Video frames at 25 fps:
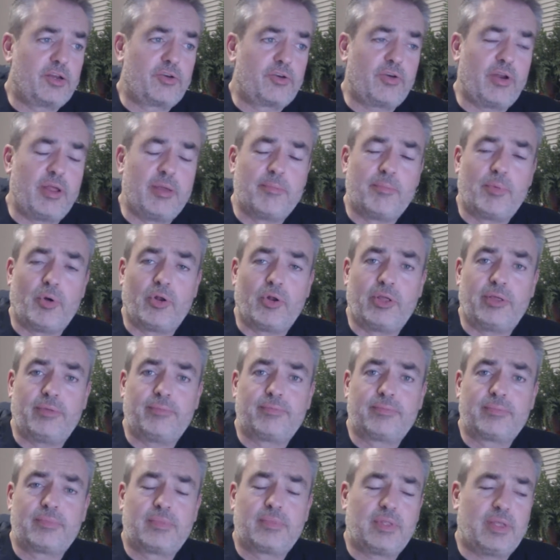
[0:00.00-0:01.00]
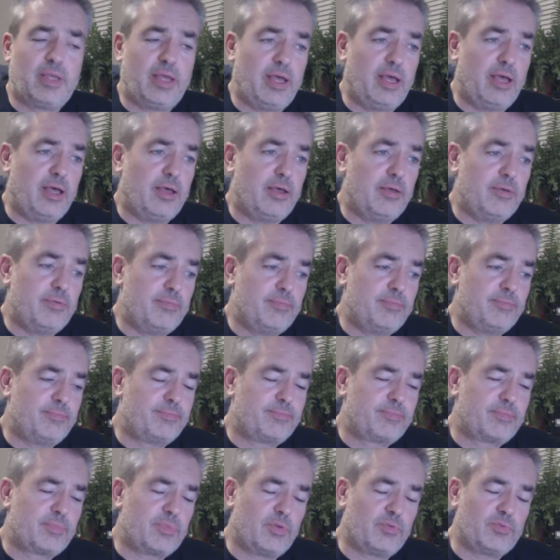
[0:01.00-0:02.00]
Graham Bonnet,
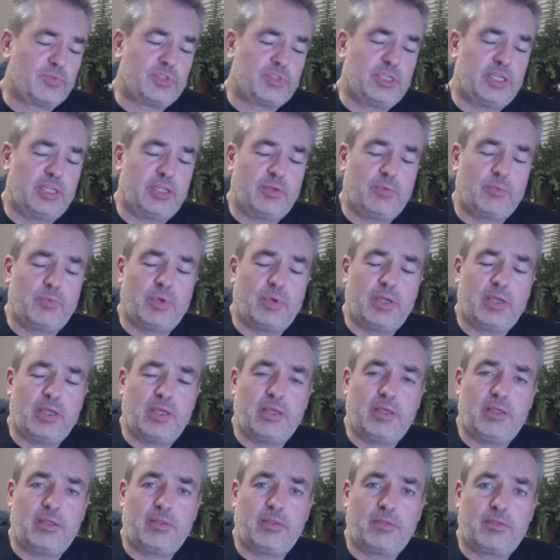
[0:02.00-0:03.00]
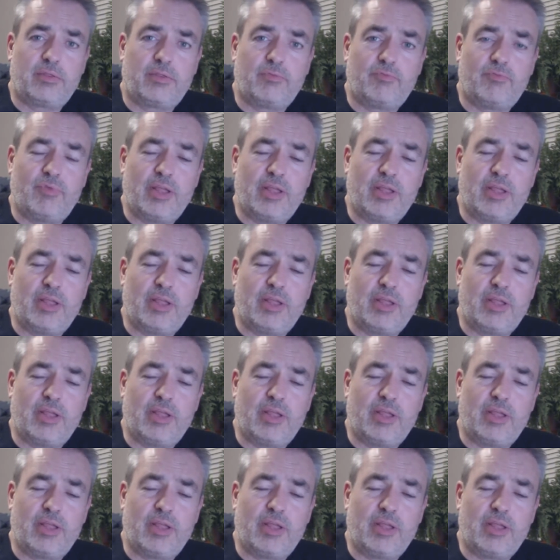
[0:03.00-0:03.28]
obviously with